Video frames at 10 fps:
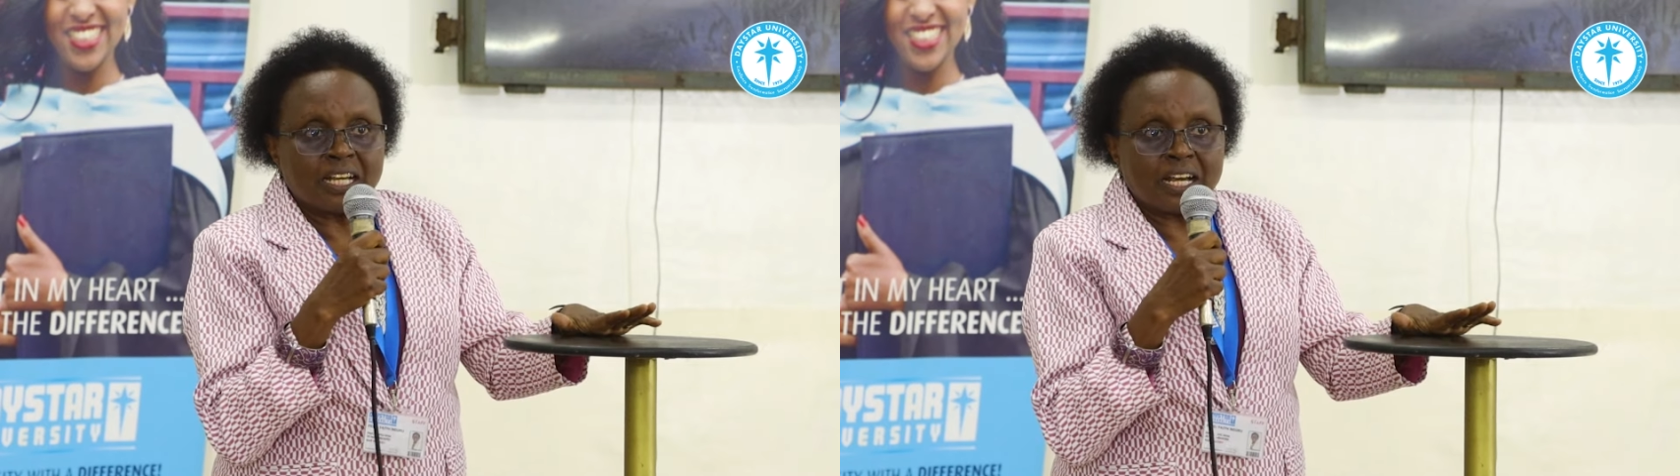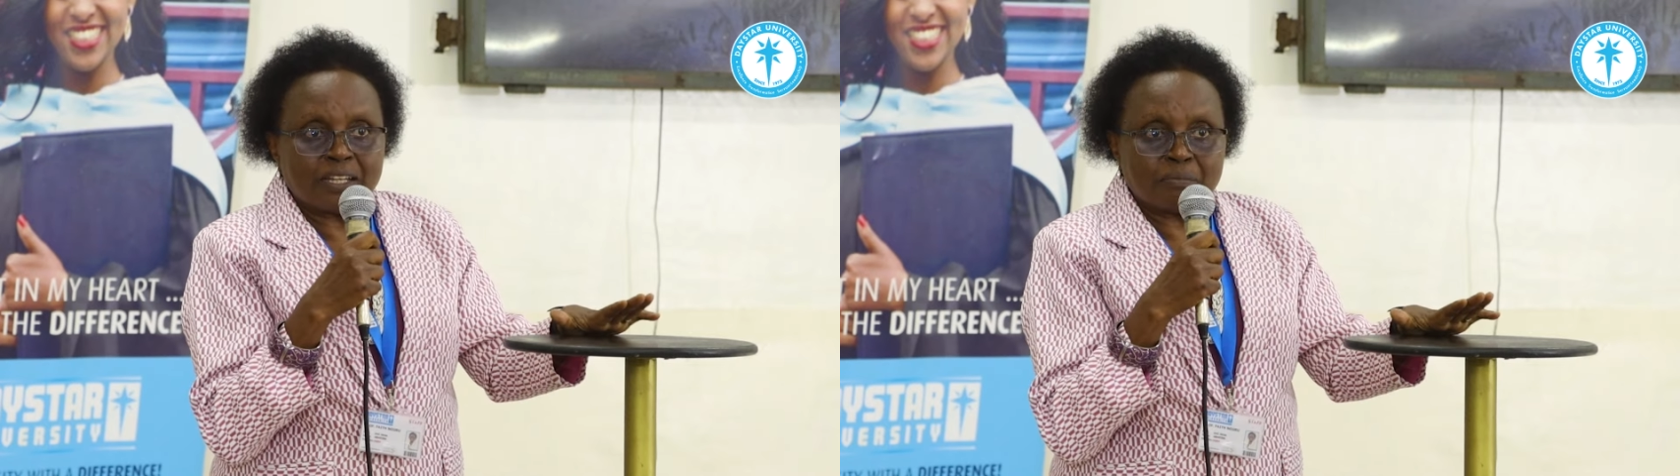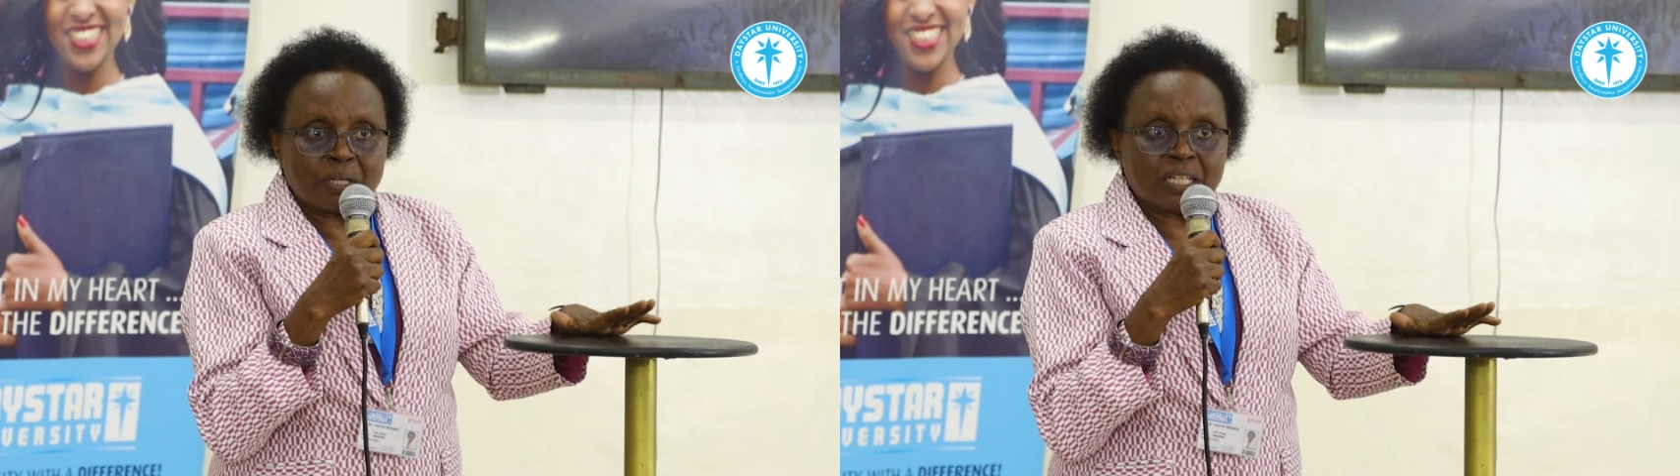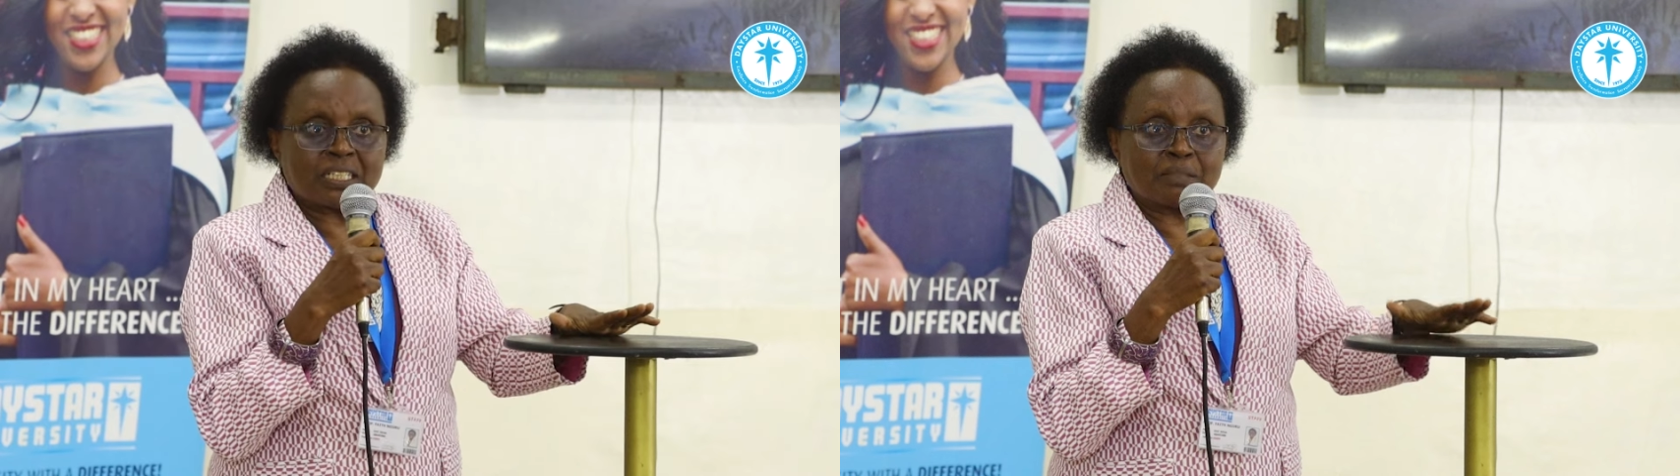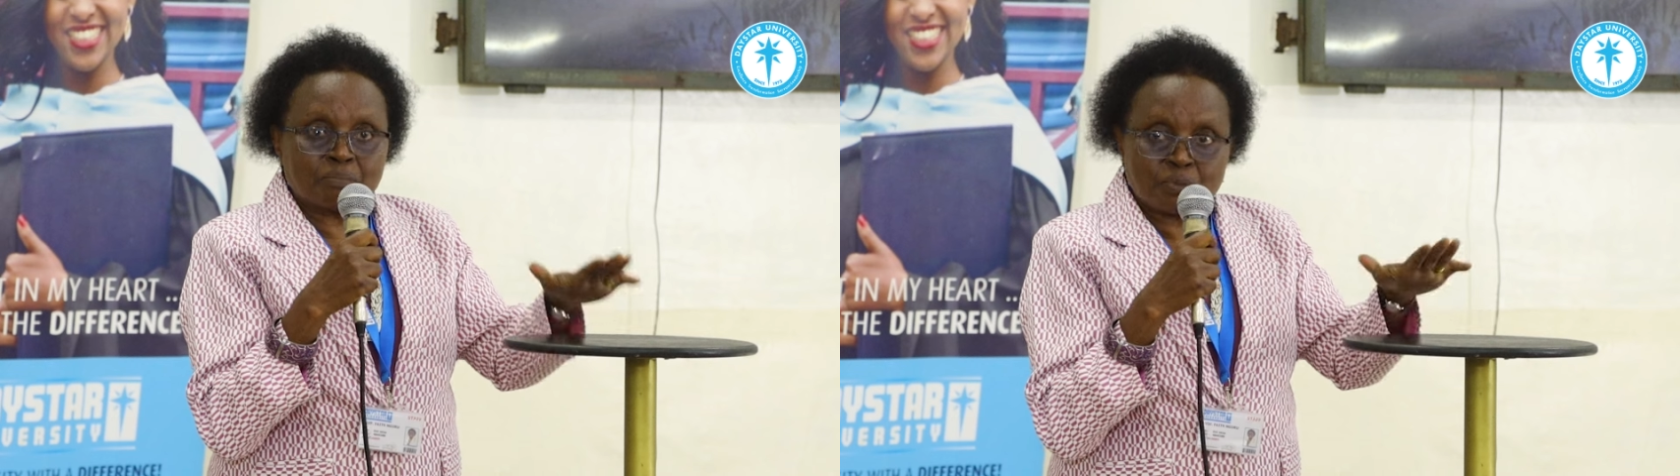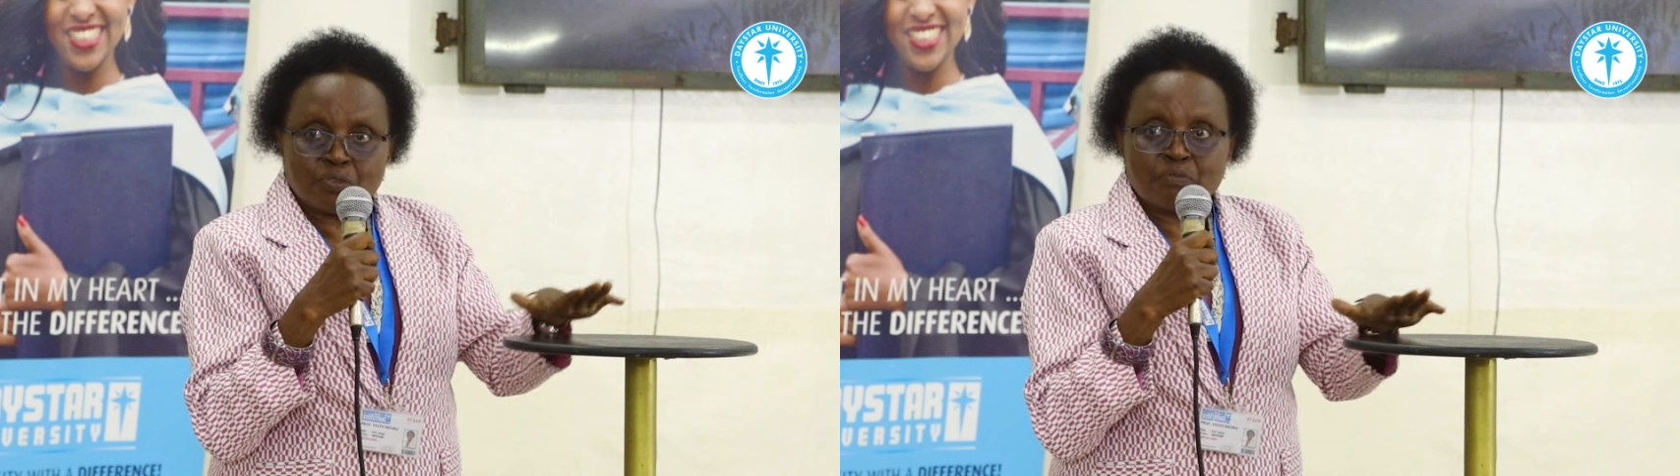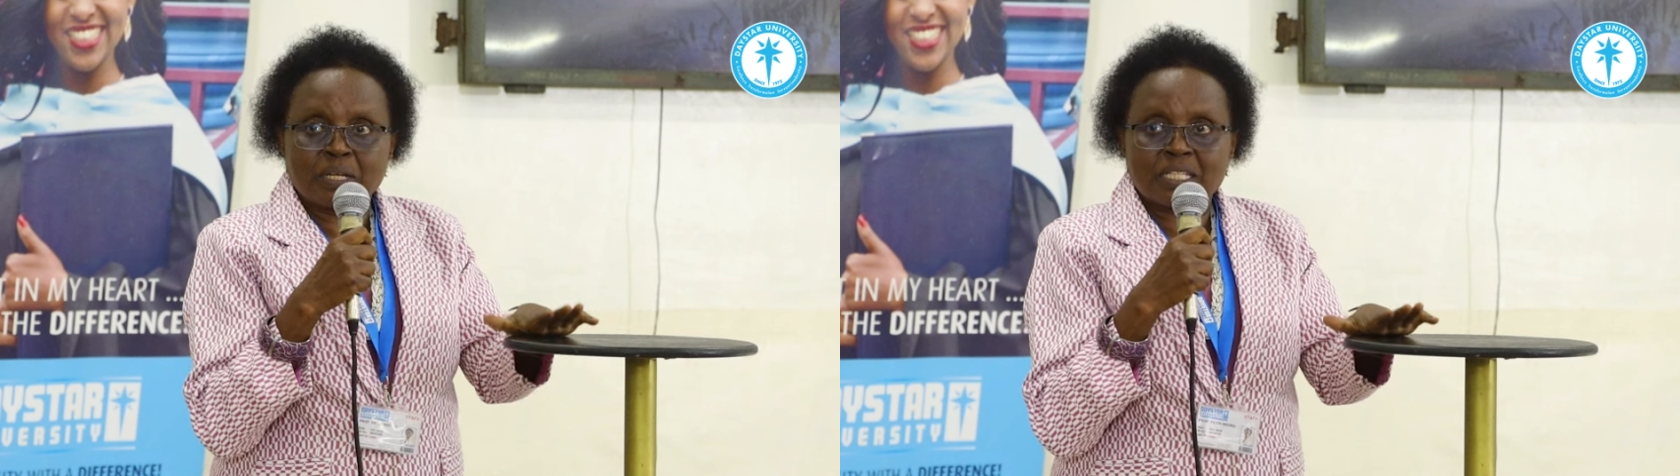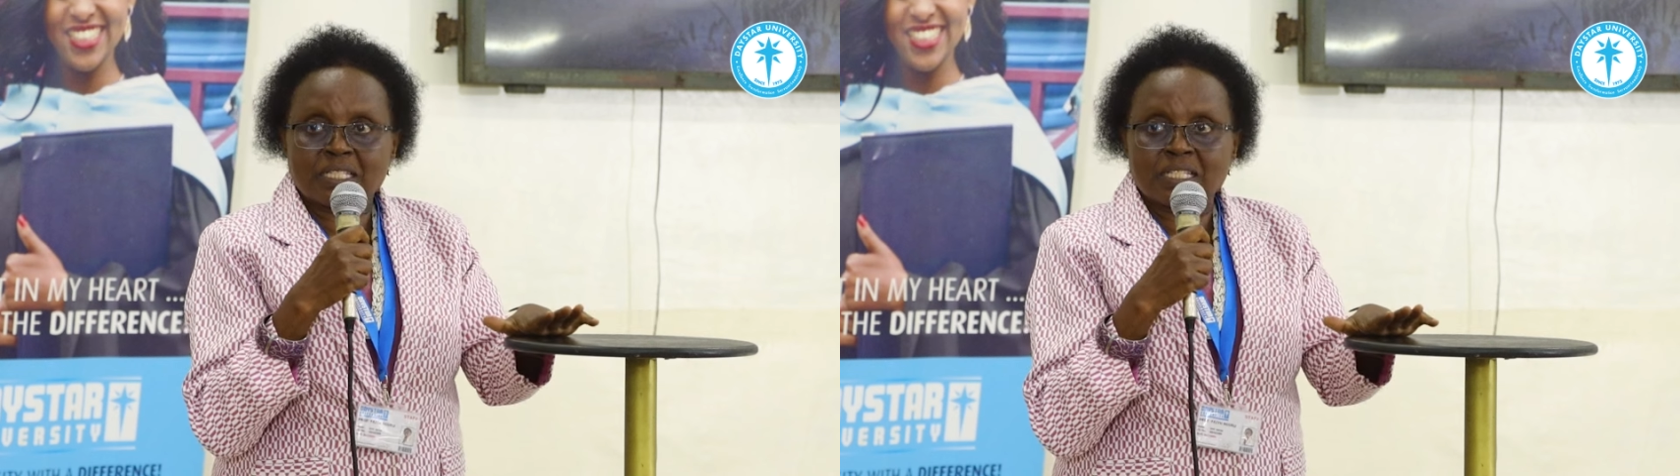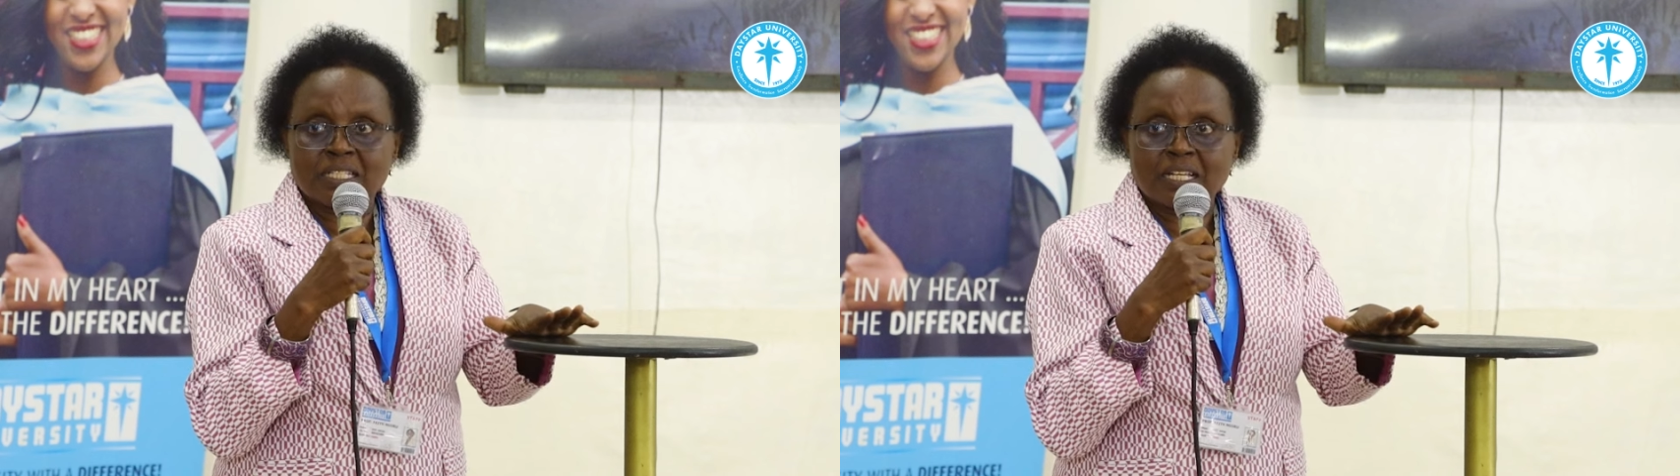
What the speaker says: and make improvements